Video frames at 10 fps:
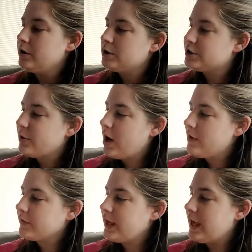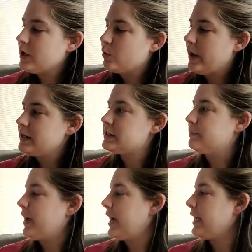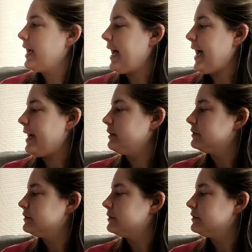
So off Cake went to buy a hat.